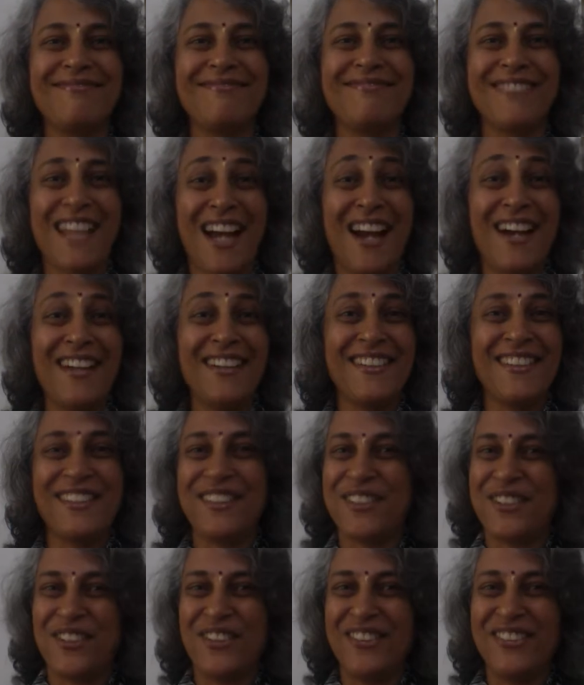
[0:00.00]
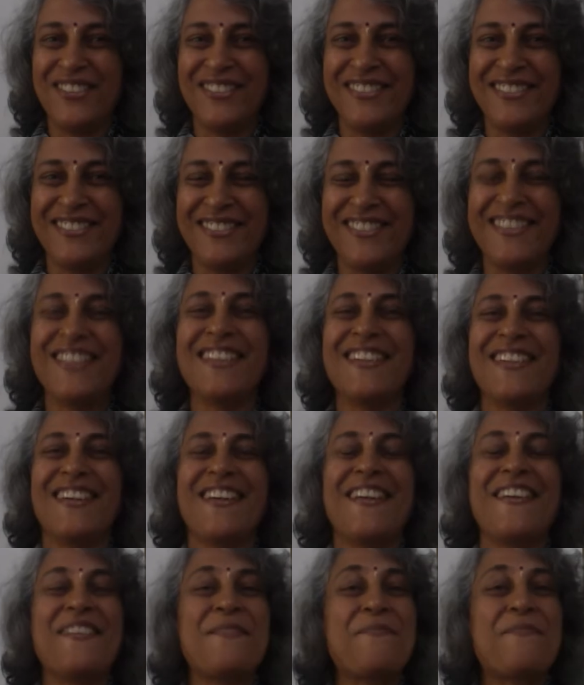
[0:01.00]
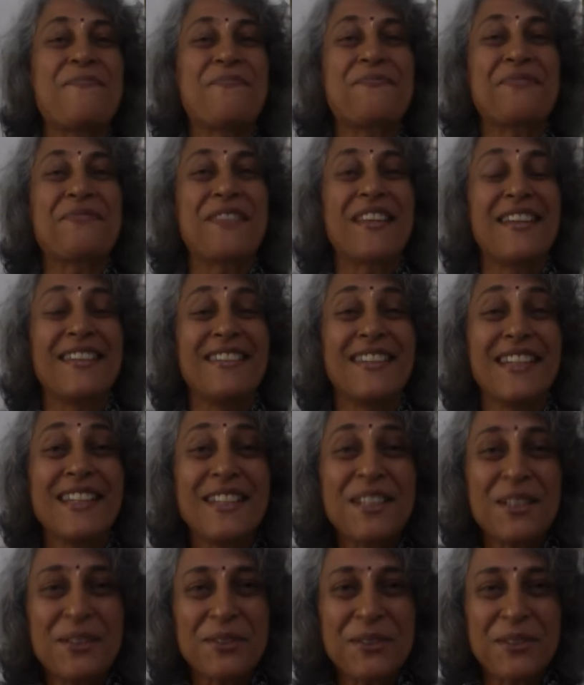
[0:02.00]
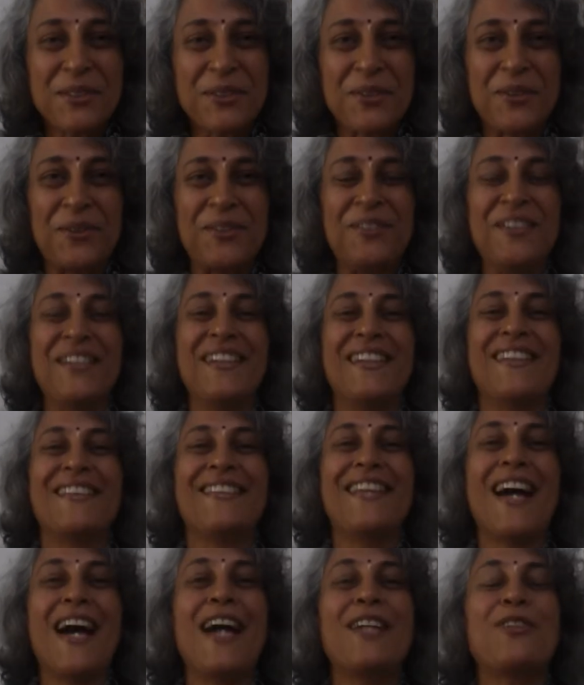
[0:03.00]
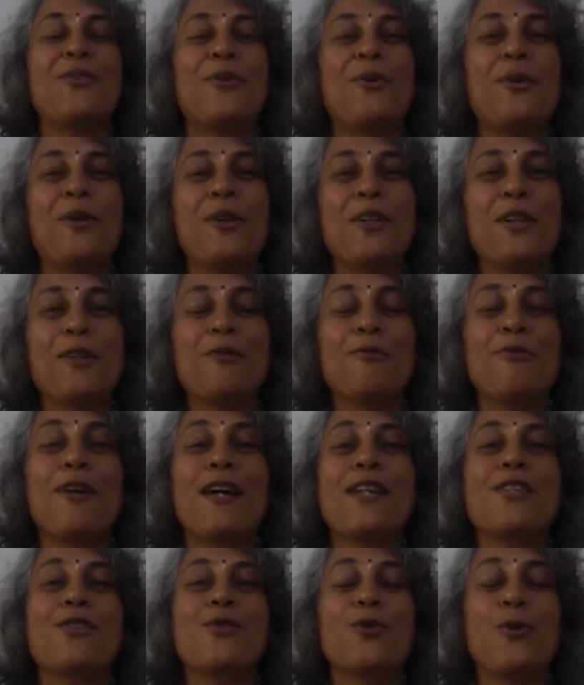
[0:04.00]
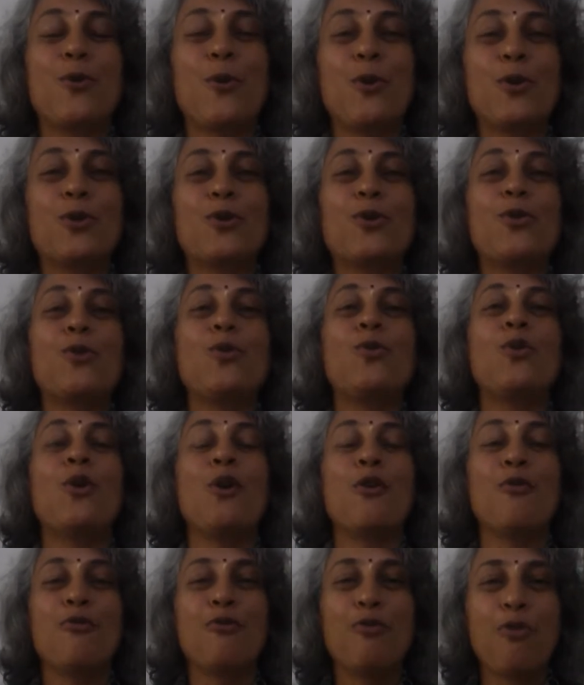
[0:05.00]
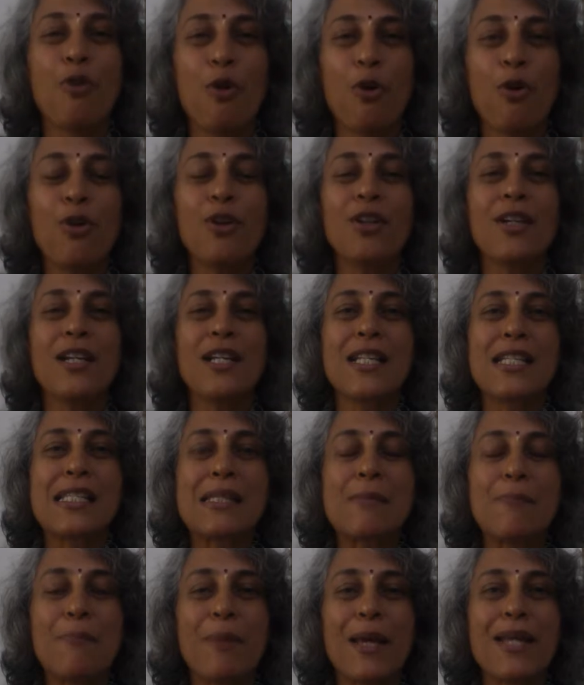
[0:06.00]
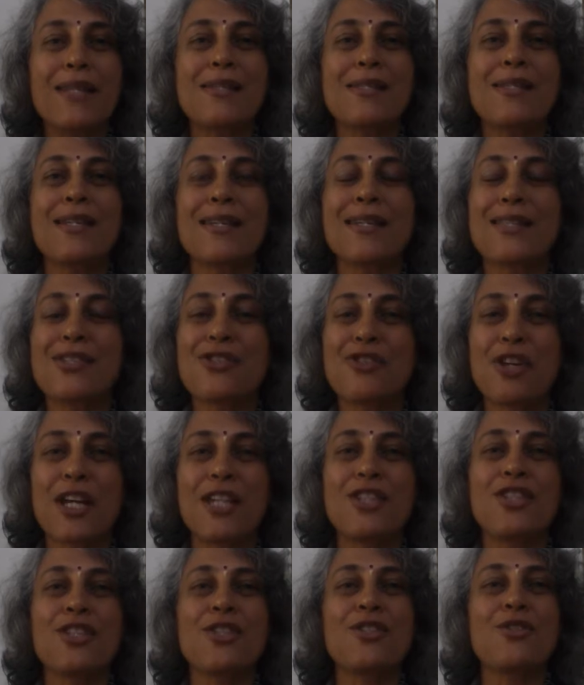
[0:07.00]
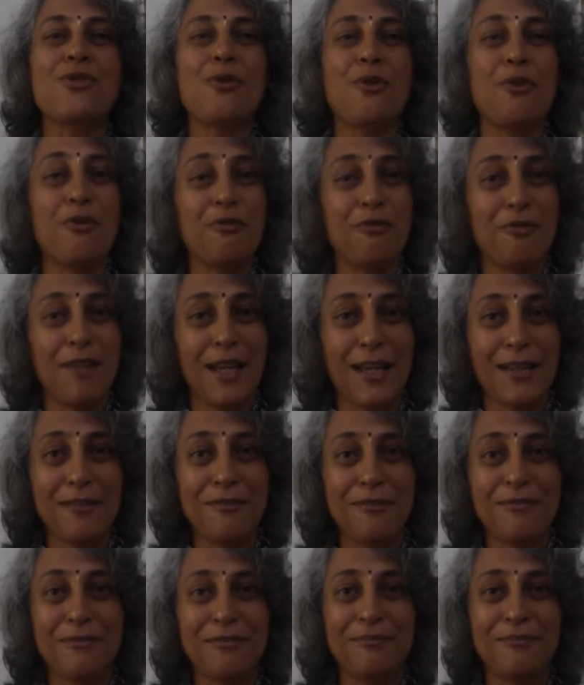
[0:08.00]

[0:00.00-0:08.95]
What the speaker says: Yeah? No? Did you know that all of us go through 4 basic stages of life?